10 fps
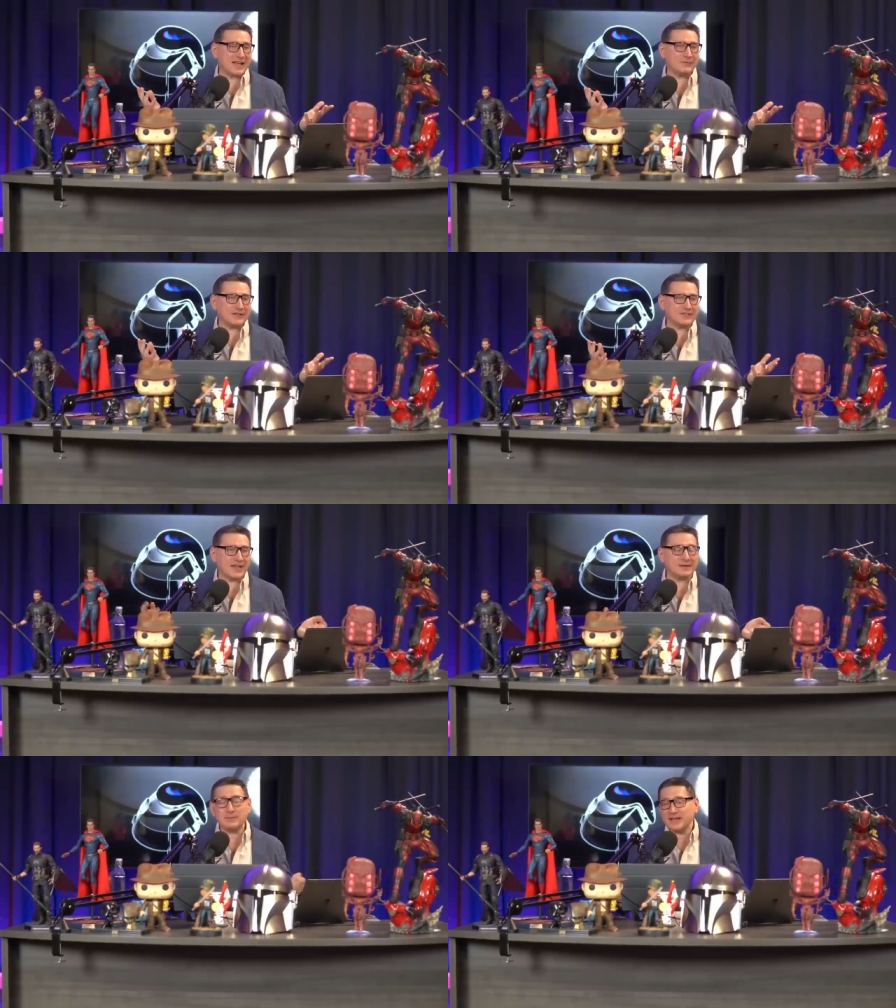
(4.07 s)
of
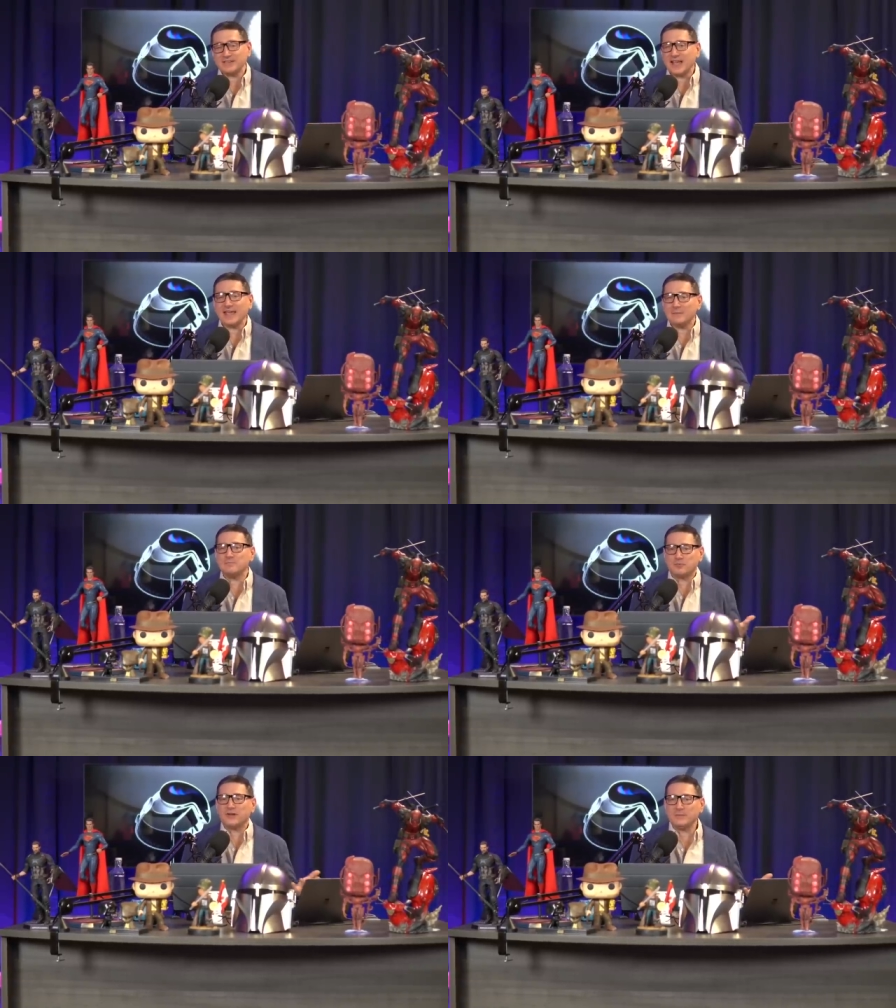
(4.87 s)
excited because I am
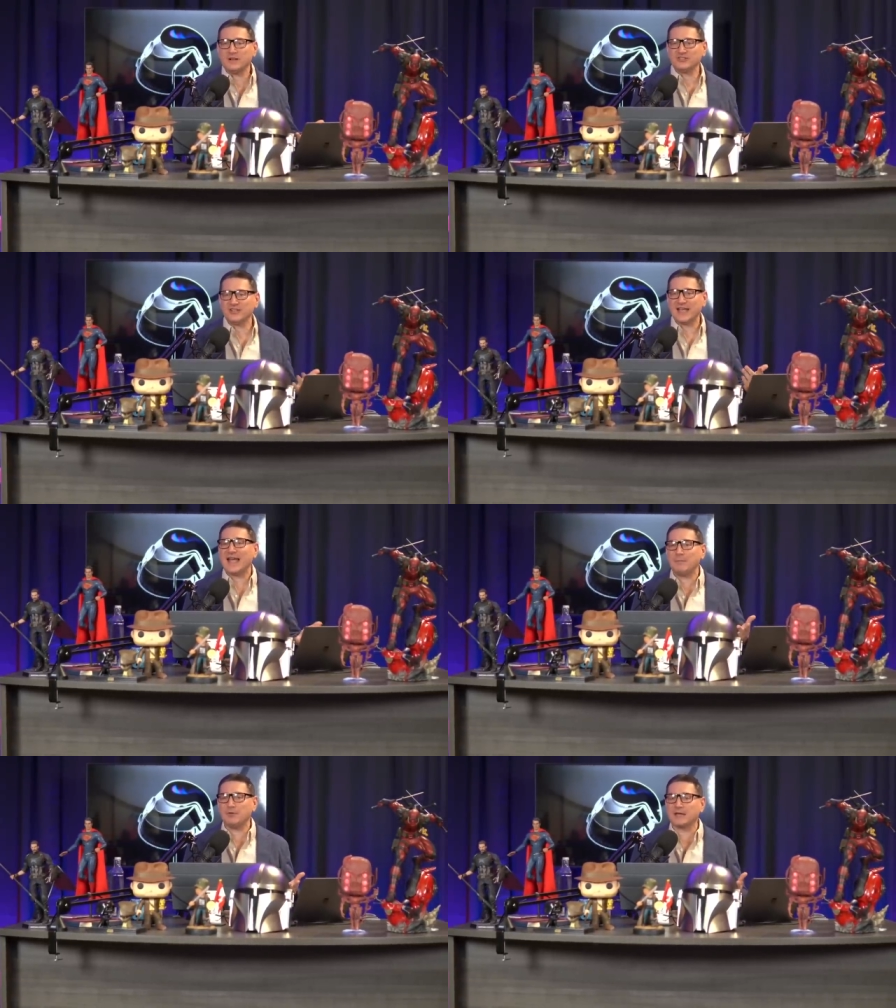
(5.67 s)
pretty much an
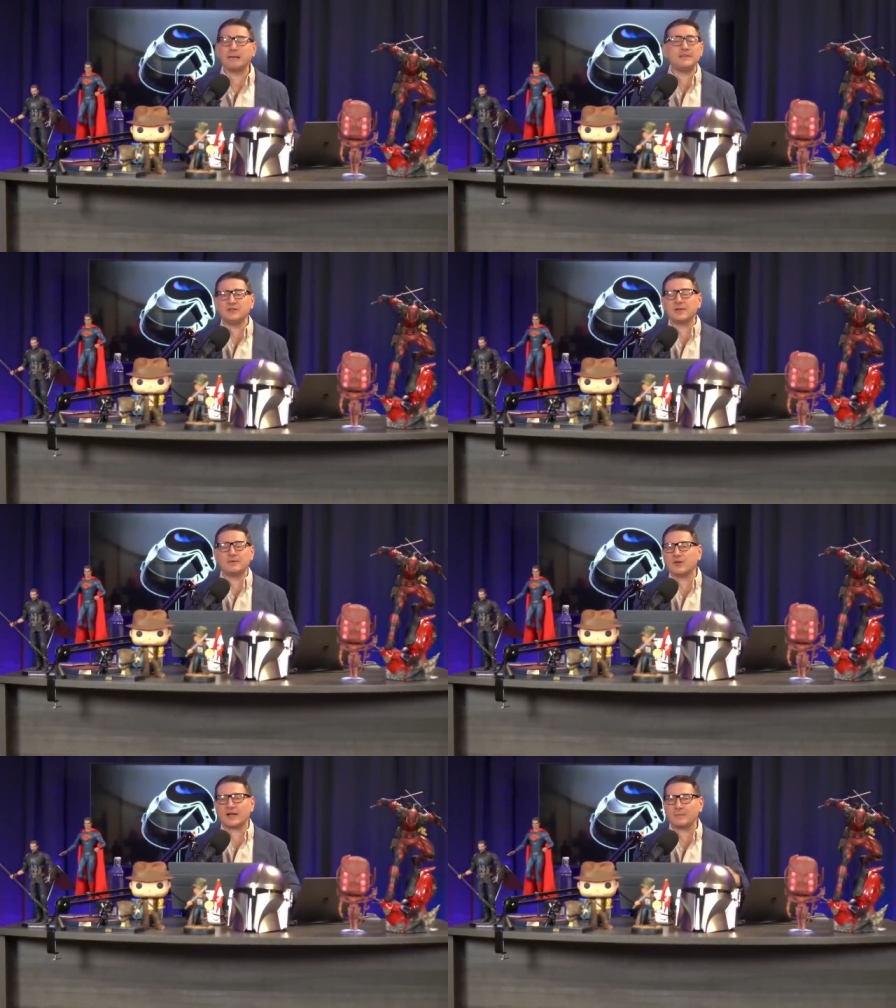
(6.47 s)
Apple guy. I mean, don't get me
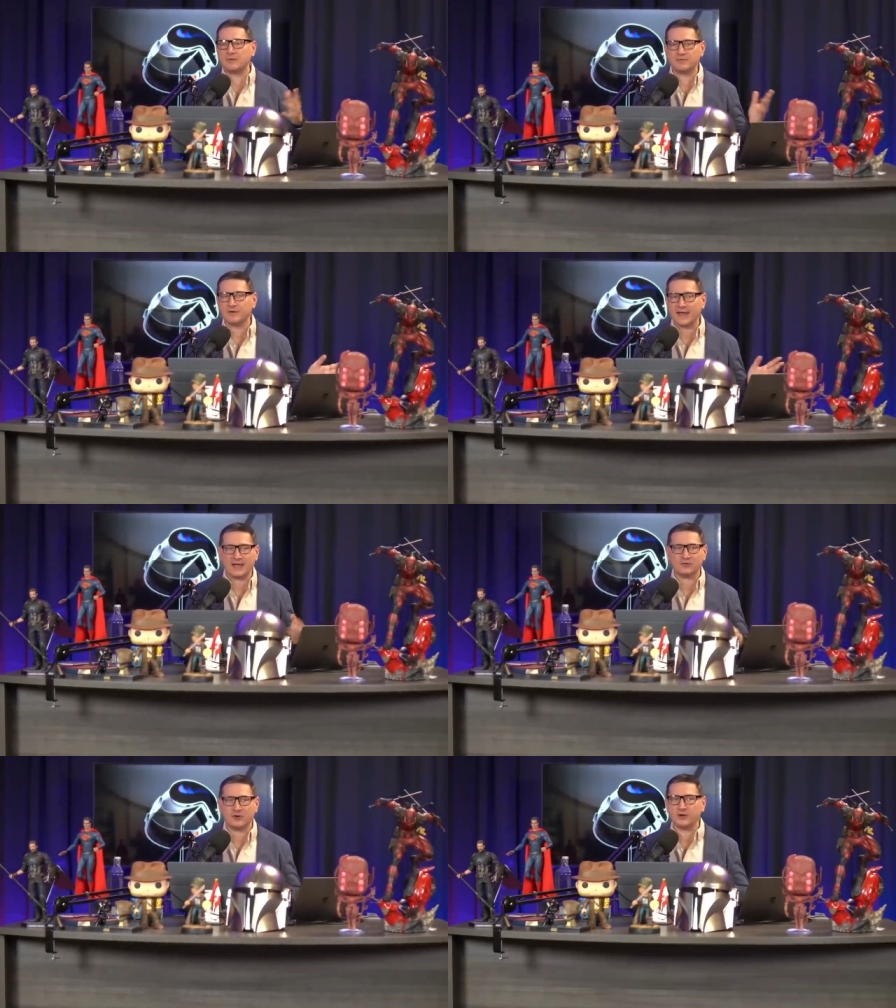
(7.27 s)
wrong. I prefer
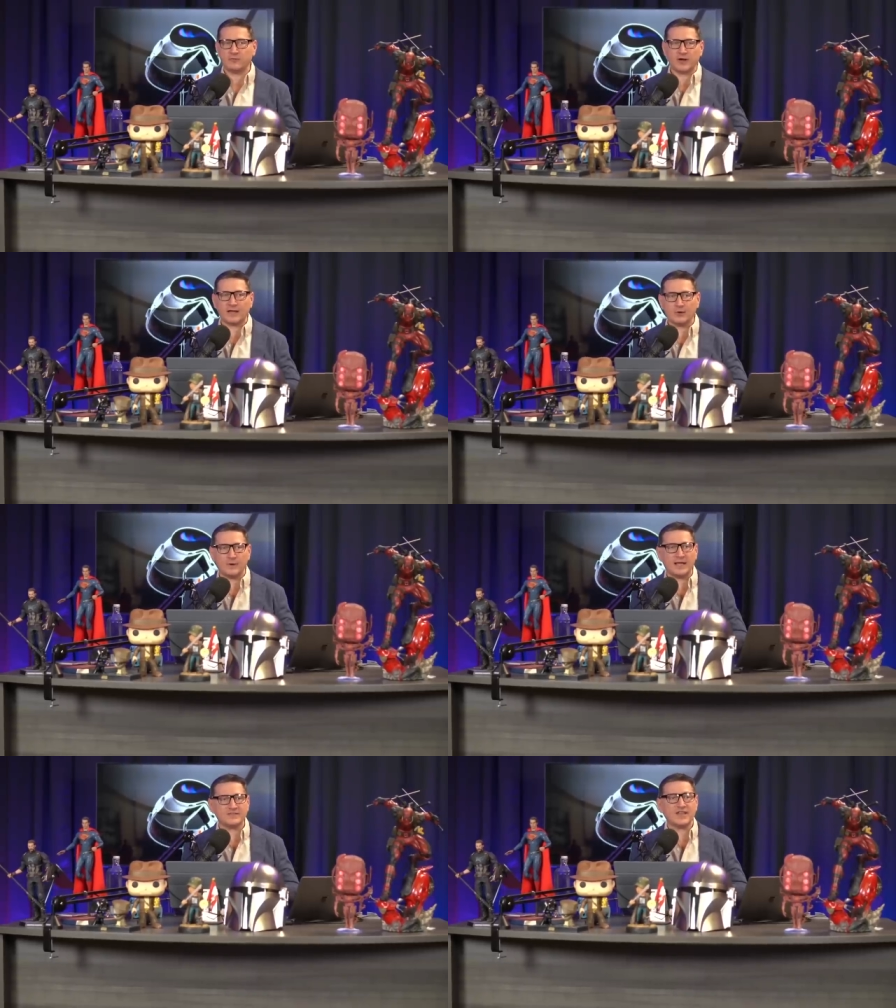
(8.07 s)
Android over
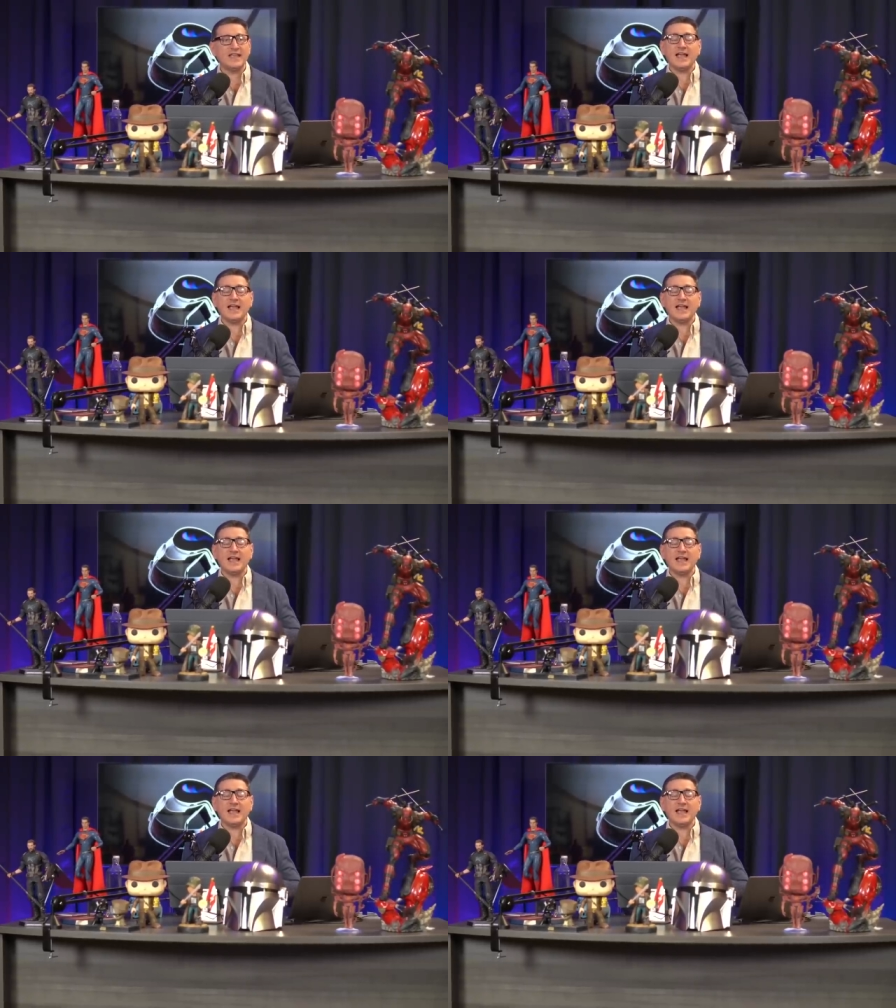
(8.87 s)
iOS.